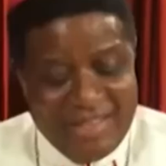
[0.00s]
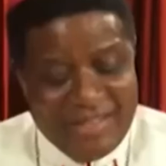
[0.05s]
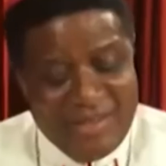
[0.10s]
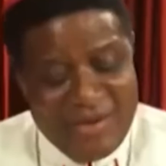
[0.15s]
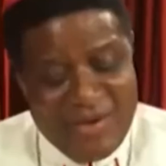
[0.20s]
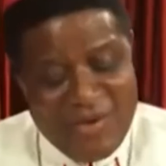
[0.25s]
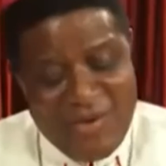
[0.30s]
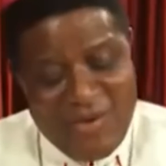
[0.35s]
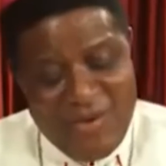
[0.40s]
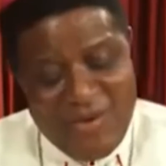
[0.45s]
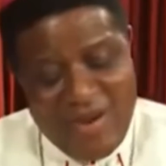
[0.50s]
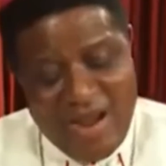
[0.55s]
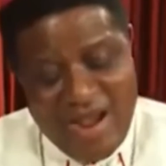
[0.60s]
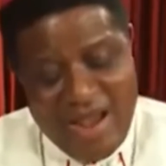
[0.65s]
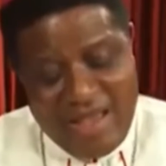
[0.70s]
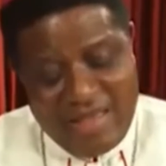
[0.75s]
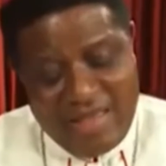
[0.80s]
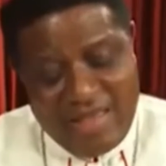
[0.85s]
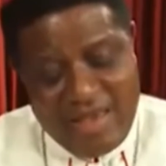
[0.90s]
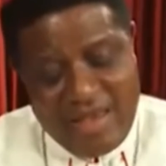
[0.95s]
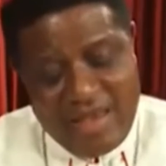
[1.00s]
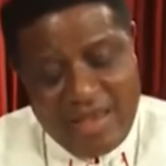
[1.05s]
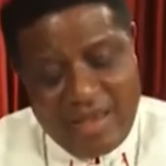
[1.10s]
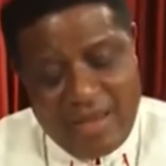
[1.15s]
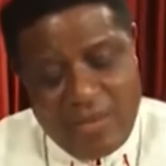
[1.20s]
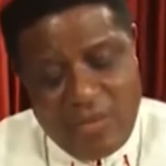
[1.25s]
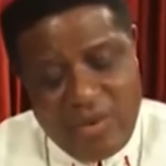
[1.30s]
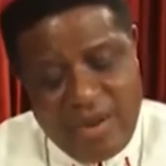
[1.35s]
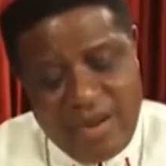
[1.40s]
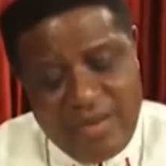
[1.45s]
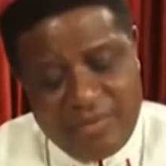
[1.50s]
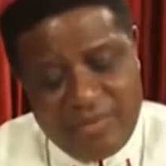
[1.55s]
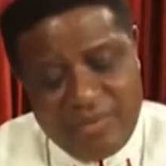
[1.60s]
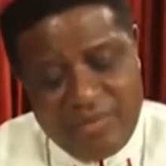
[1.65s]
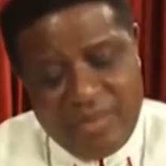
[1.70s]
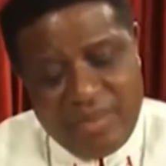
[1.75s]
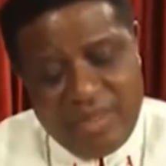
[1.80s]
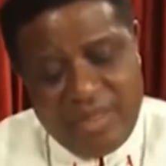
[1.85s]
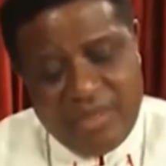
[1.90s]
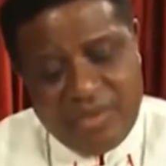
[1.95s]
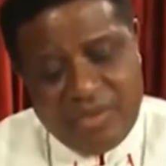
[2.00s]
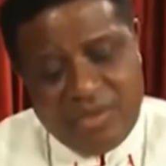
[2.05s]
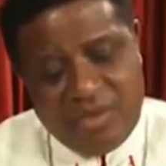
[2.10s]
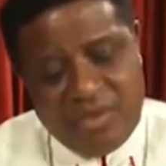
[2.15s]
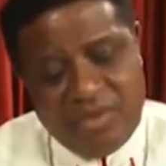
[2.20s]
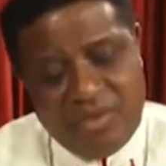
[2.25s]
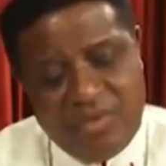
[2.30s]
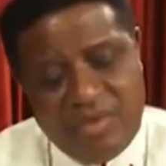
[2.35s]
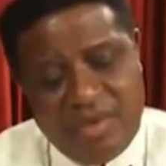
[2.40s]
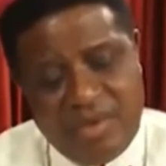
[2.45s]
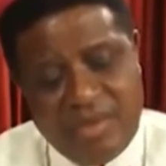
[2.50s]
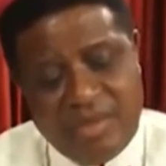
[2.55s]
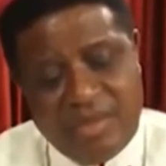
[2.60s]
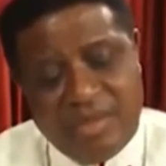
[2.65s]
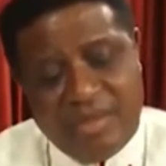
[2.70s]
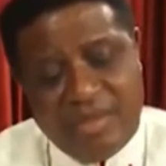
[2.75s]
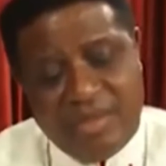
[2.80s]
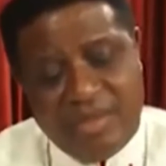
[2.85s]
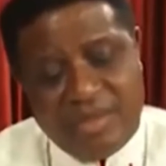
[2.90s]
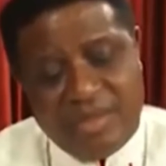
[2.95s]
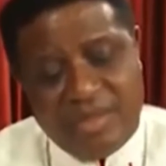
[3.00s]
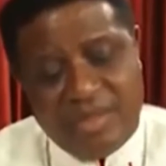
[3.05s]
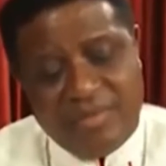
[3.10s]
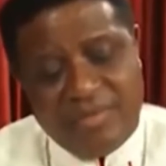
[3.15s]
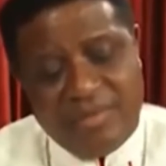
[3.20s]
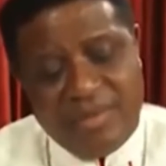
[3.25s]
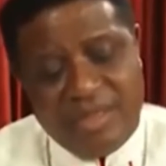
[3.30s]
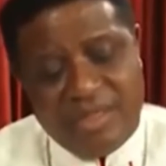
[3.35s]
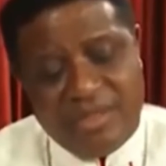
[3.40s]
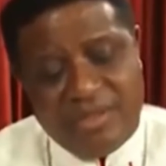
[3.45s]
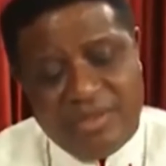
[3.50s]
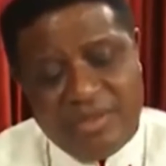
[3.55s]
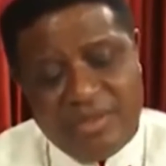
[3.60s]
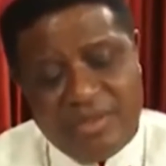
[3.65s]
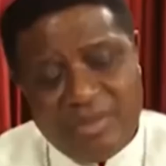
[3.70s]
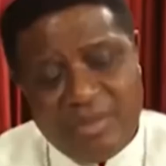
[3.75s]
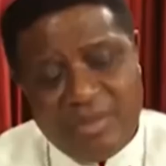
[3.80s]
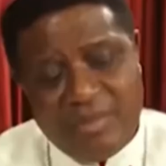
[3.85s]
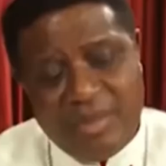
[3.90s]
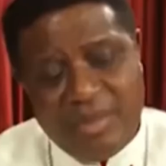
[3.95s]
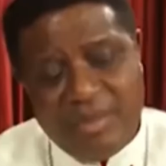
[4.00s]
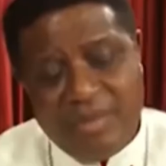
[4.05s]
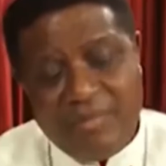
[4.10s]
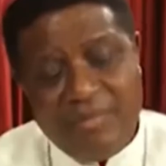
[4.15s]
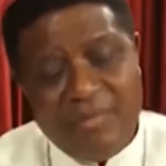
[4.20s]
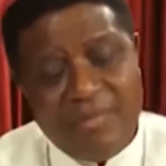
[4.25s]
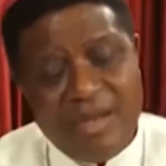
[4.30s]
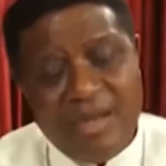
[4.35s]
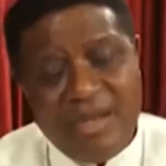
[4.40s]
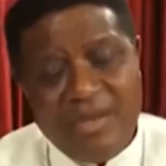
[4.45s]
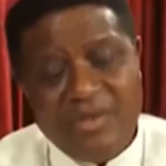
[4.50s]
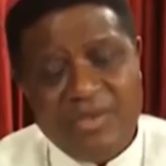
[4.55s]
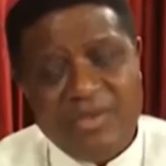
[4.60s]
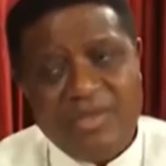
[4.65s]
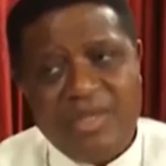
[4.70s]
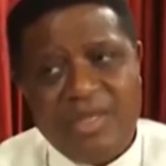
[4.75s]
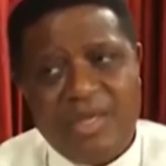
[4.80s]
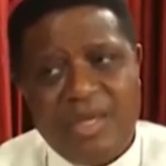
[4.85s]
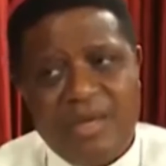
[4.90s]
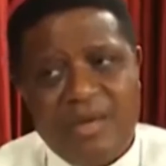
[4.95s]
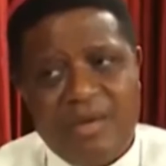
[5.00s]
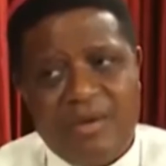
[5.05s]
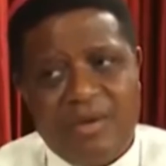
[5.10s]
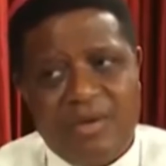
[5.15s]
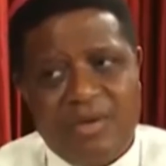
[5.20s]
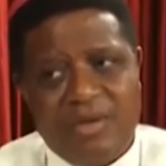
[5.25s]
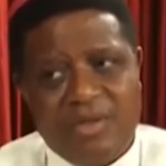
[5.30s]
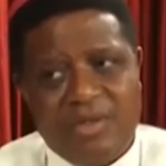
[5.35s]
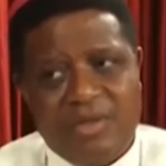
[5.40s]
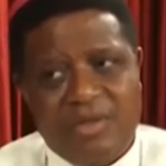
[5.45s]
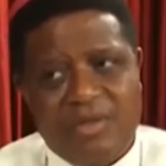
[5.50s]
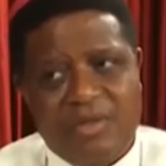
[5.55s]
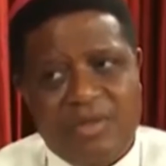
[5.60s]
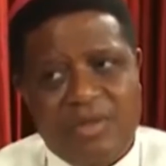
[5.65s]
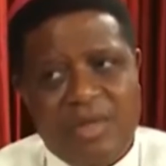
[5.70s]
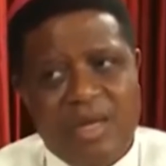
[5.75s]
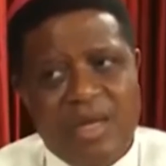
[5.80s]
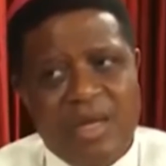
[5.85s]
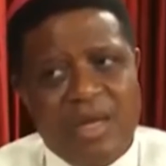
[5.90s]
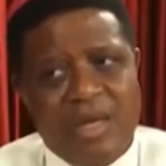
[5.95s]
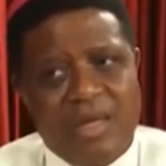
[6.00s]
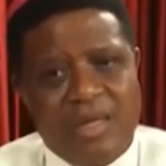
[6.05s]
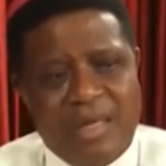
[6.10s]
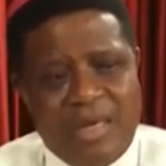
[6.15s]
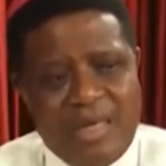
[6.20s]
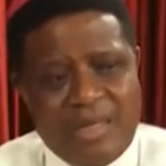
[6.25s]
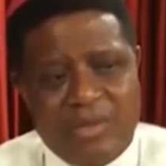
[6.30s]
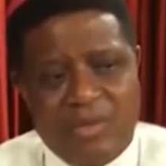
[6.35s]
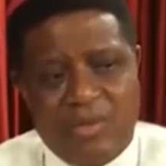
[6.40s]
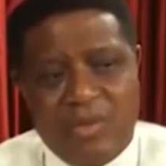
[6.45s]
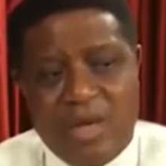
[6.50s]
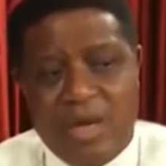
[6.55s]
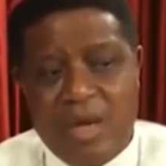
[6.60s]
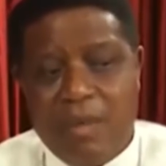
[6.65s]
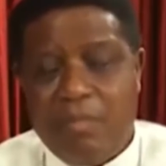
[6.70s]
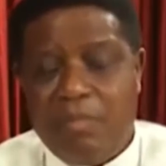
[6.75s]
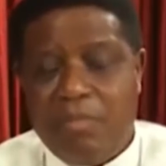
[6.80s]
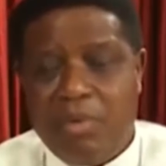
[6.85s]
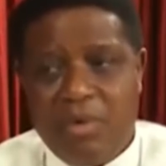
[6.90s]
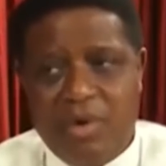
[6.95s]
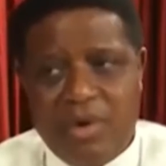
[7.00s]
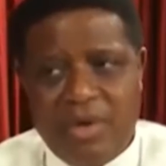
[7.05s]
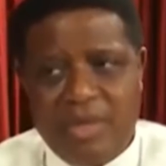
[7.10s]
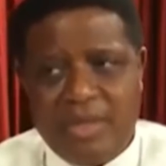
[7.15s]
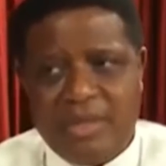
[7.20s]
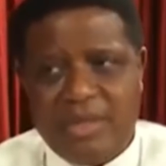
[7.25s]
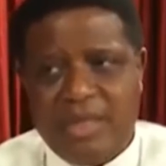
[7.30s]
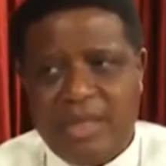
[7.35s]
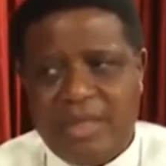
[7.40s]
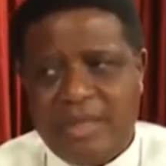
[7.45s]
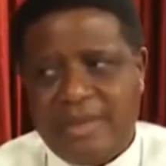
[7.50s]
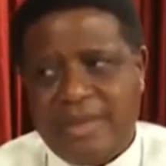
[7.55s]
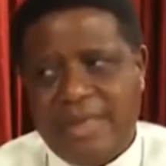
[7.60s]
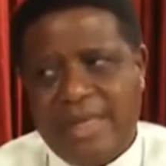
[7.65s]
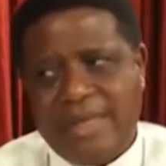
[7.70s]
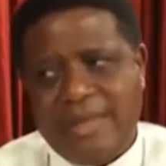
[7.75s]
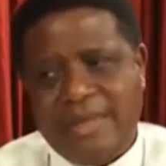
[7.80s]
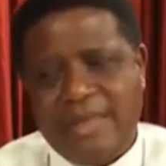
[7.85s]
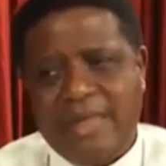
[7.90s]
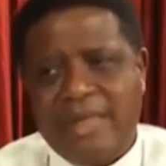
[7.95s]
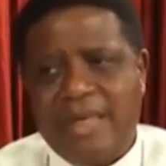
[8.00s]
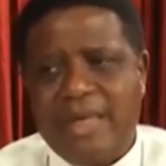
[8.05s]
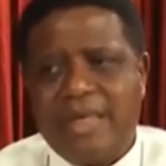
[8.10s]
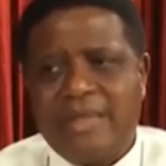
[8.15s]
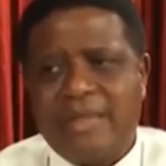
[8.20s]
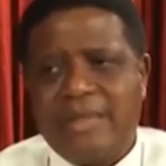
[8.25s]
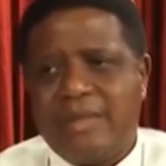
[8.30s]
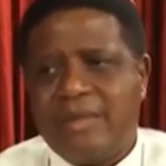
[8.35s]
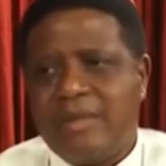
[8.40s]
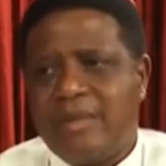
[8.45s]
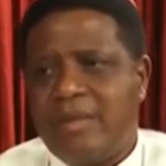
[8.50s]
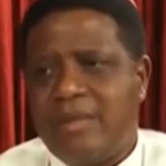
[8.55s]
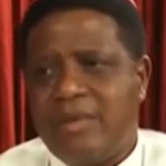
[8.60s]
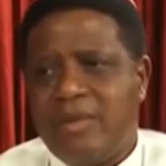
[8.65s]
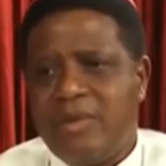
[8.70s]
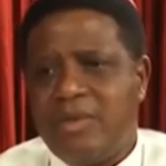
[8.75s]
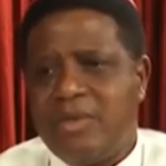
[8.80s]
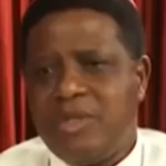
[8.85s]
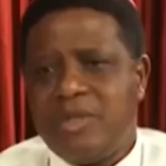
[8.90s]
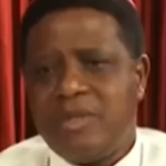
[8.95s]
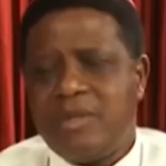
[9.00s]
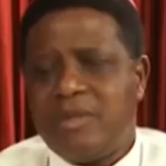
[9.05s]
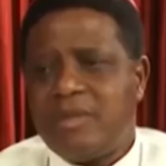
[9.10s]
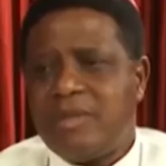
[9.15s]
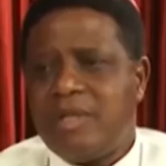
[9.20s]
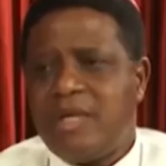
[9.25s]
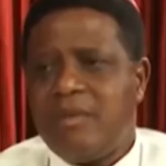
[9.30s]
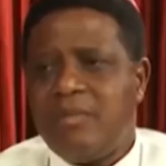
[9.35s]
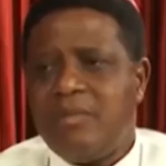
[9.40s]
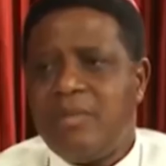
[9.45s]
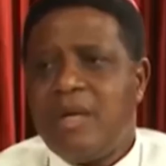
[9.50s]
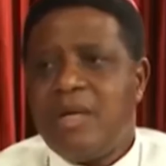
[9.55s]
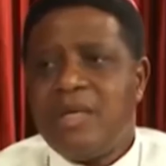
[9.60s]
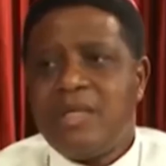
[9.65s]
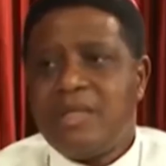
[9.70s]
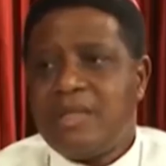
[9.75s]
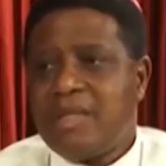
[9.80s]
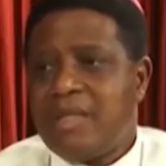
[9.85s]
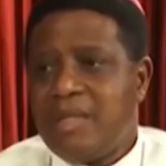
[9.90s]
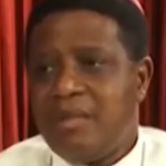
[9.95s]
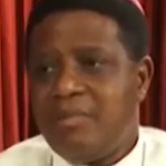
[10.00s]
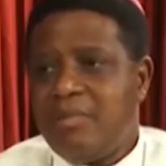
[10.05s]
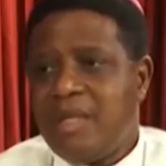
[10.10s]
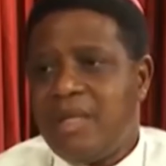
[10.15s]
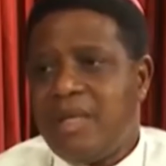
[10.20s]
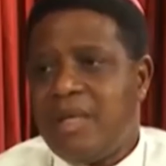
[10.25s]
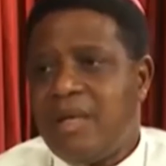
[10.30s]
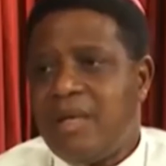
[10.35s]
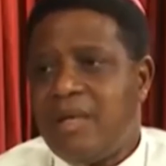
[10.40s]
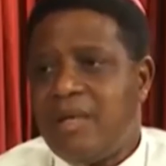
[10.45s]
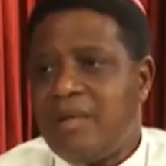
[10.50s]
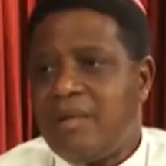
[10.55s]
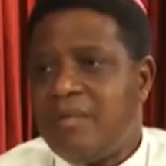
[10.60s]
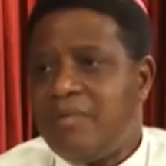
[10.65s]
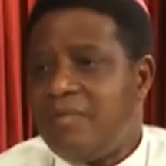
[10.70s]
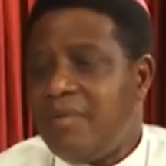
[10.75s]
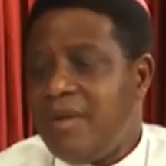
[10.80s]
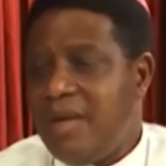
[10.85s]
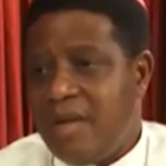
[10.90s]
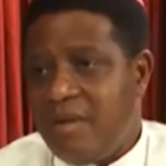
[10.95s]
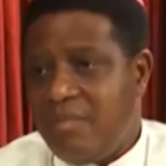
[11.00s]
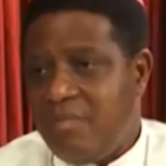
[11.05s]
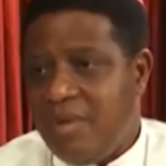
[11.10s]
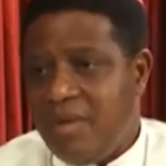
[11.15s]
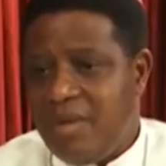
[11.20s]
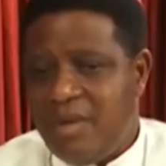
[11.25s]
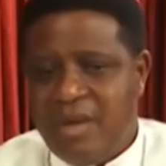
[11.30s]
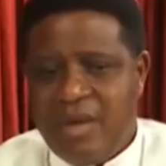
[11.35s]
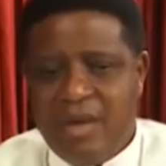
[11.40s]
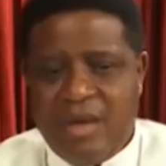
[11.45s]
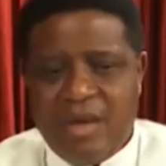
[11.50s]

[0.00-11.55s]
so I think we have to begin to do very serious reflections about the values in our culture that we appoint as, as the classical theological term, semina verbi,